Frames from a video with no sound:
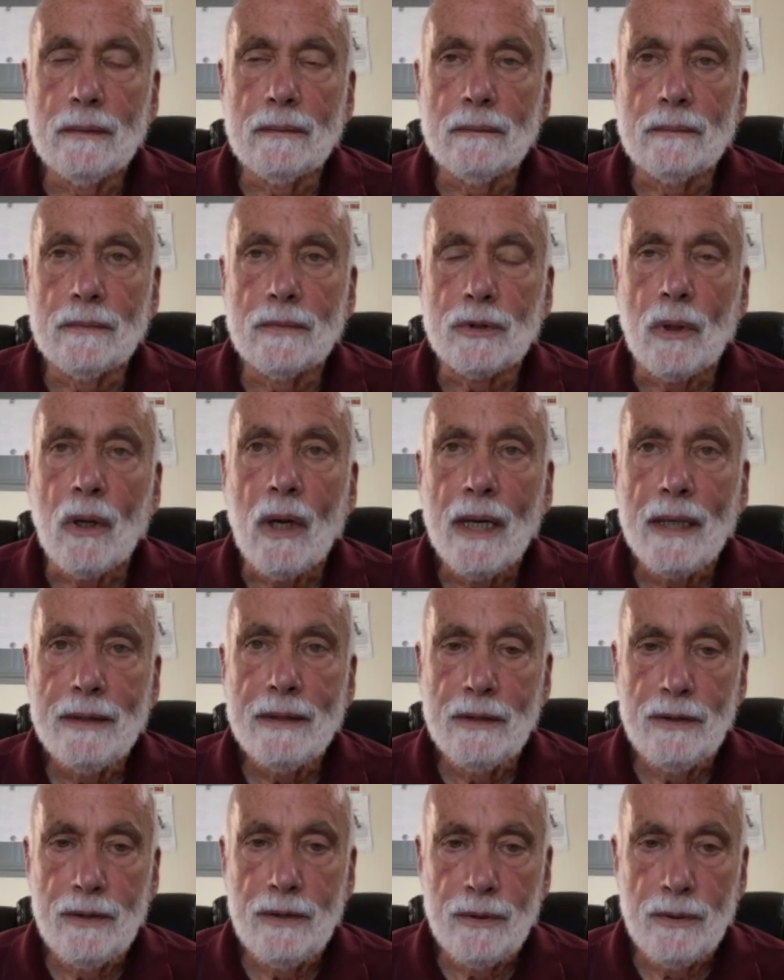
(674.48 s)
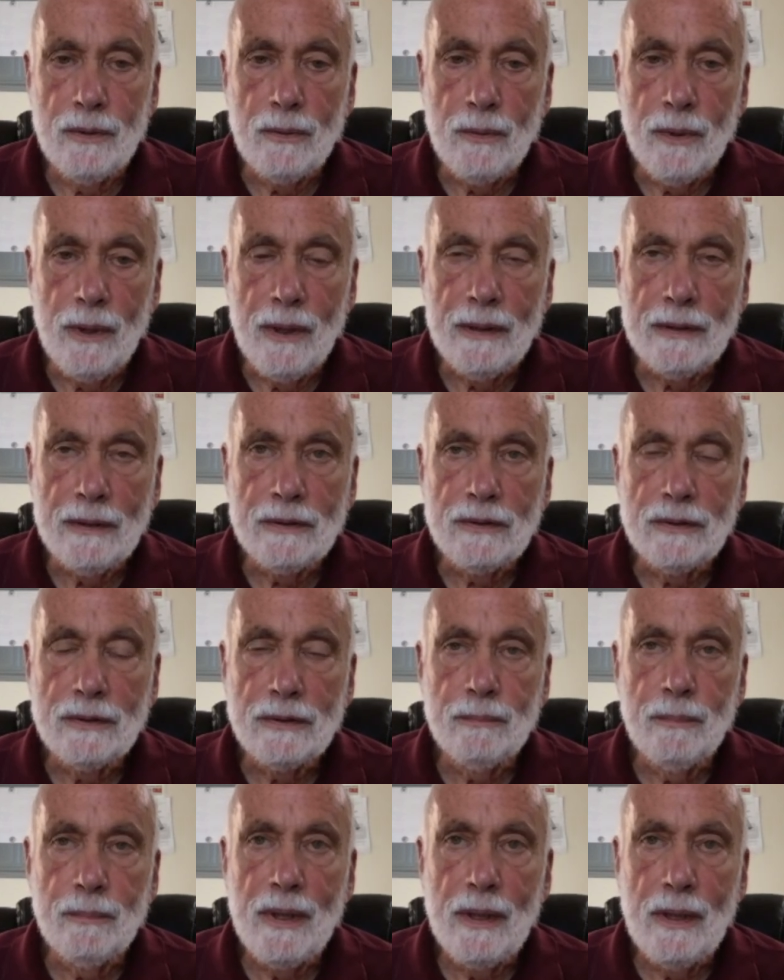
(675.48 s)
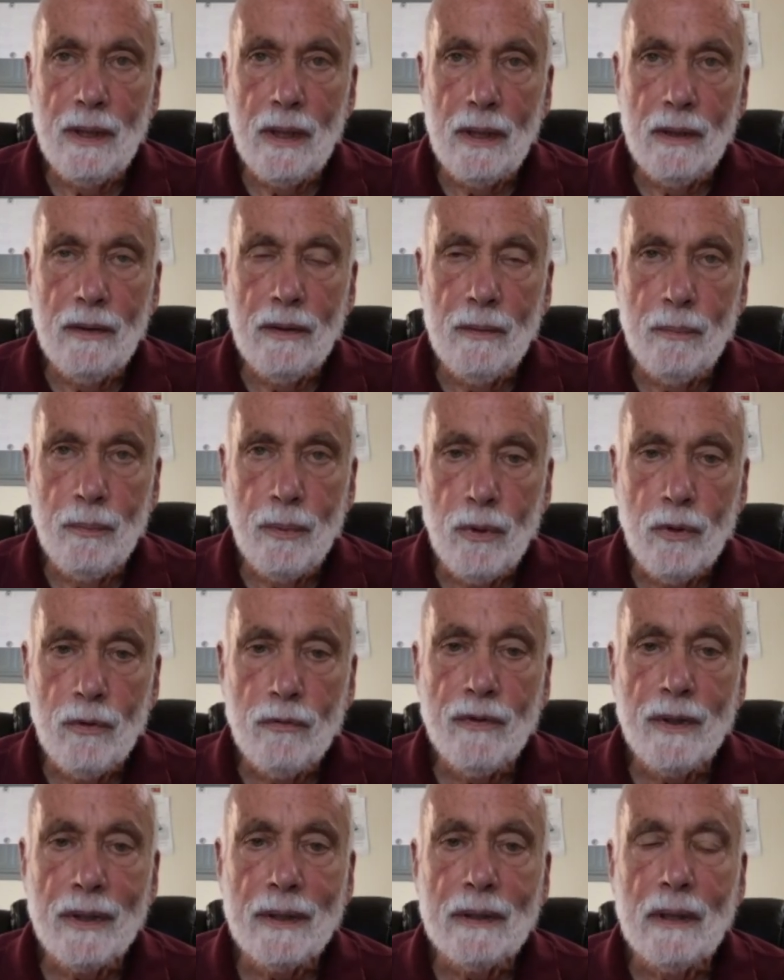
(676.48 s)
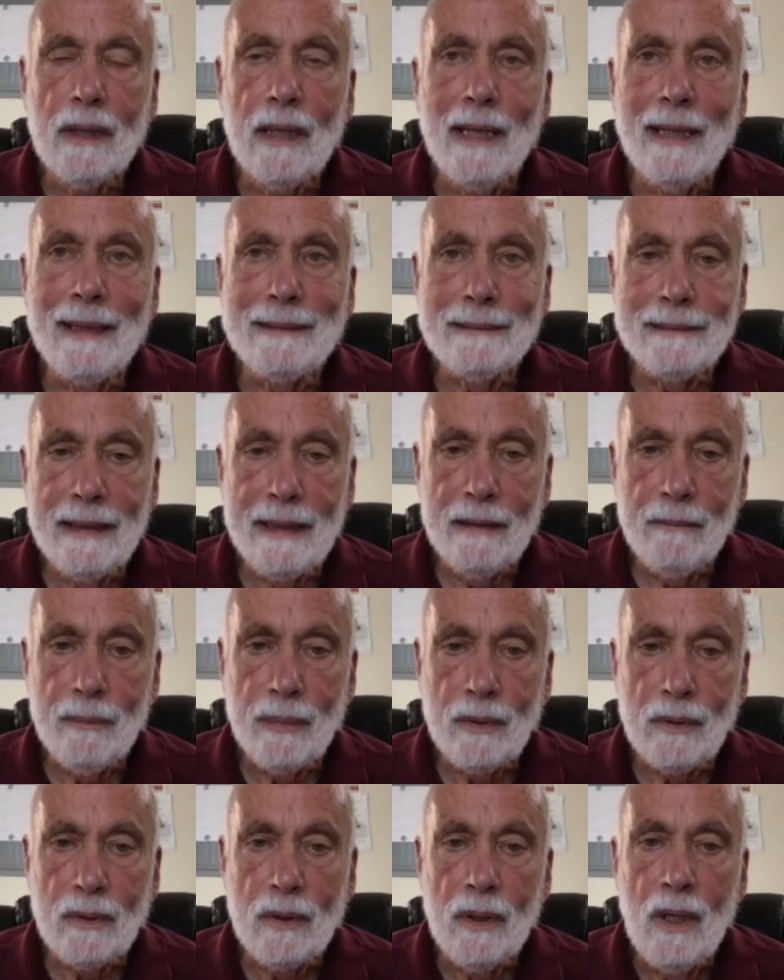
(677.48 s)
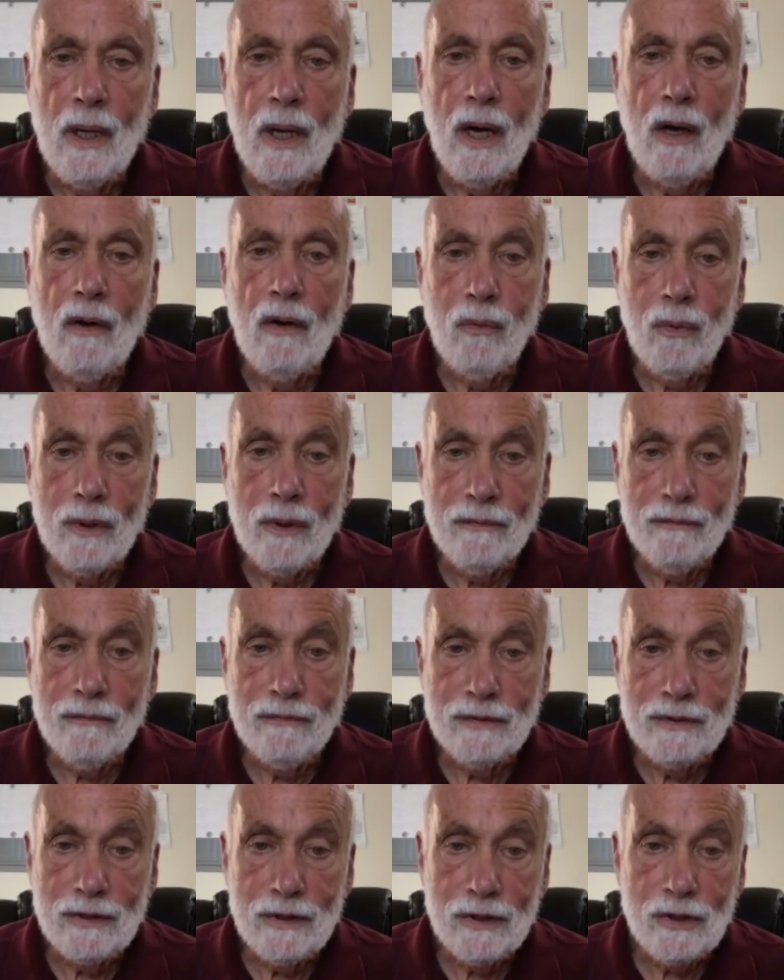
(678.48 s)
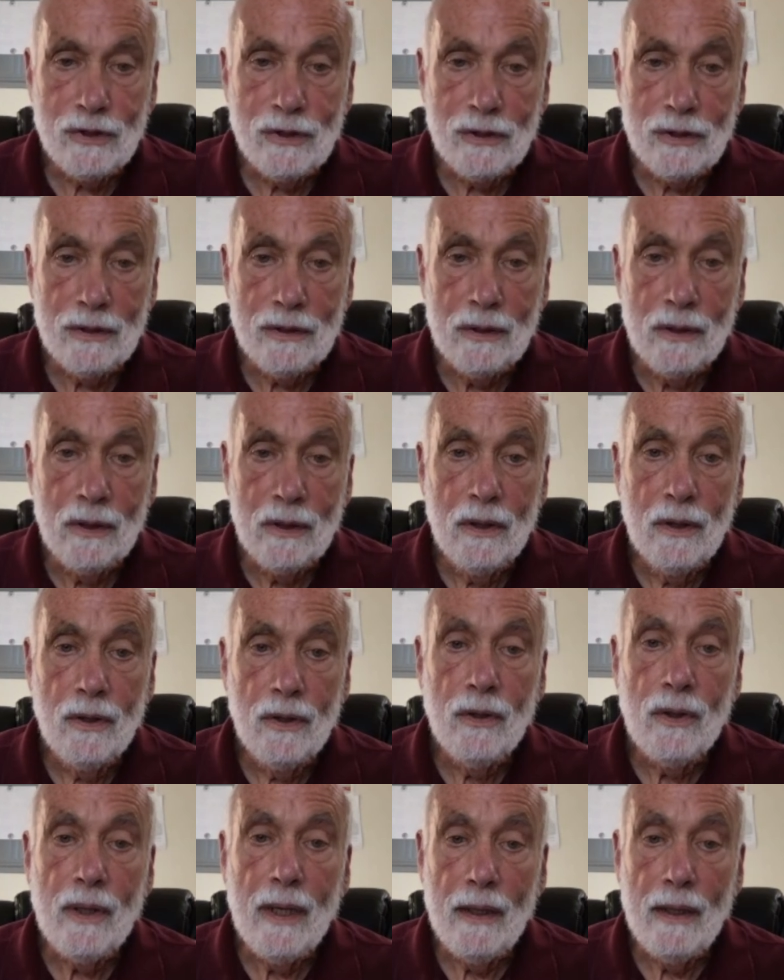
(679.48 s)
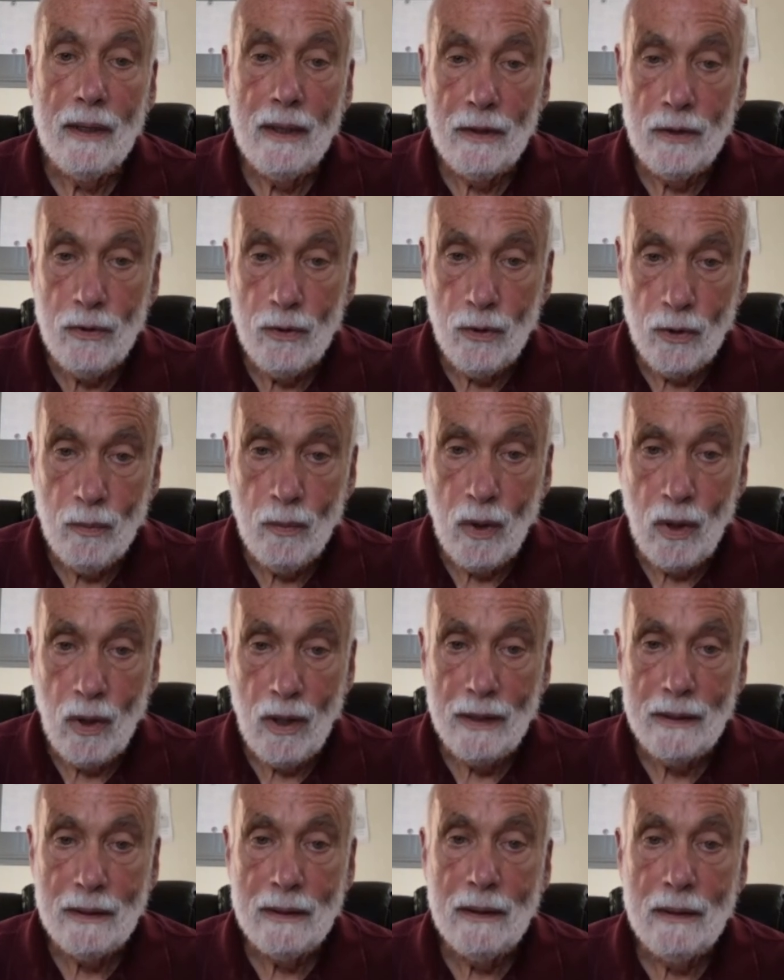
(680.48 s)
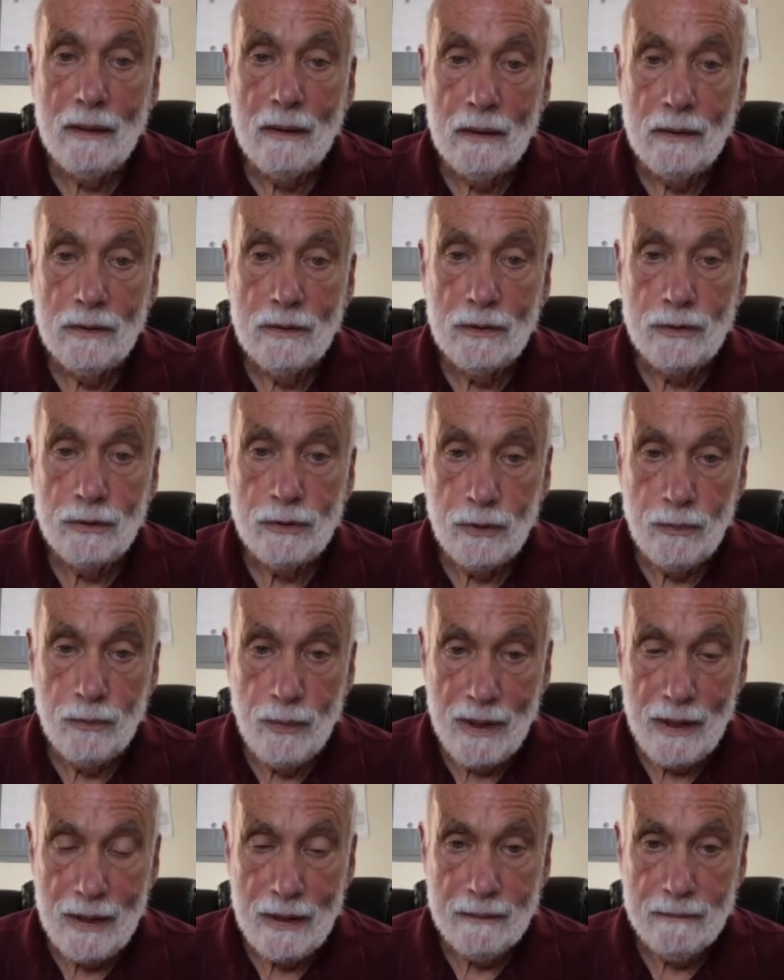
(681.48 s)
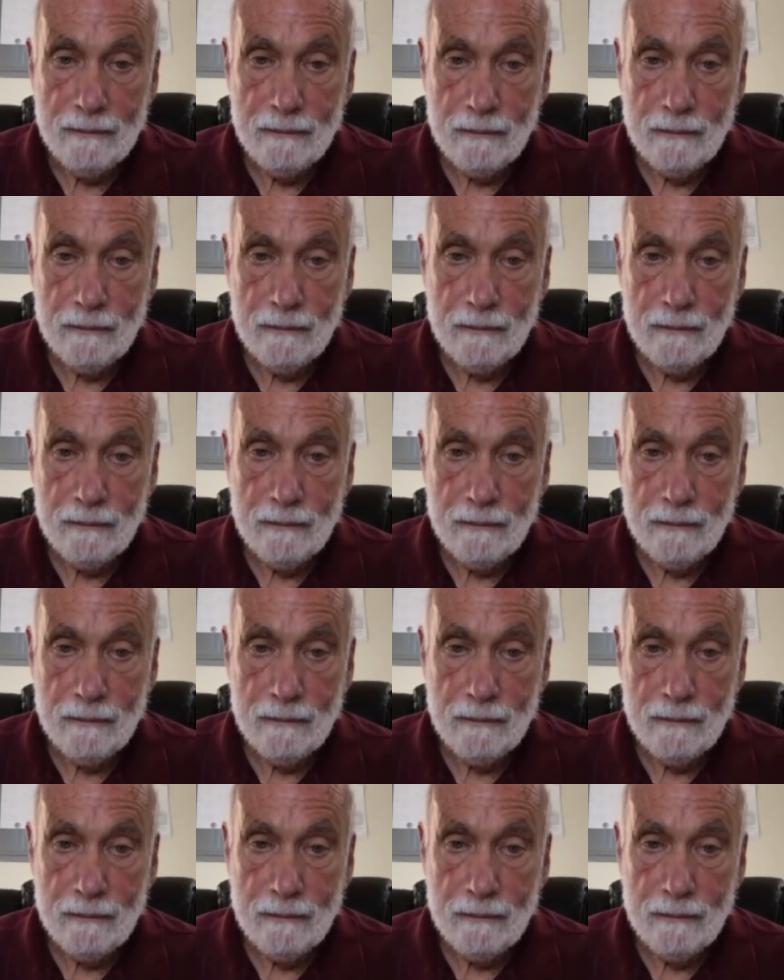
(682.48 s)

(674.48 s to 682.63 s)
try to do is be the perfect example of what a physician in your mind should be.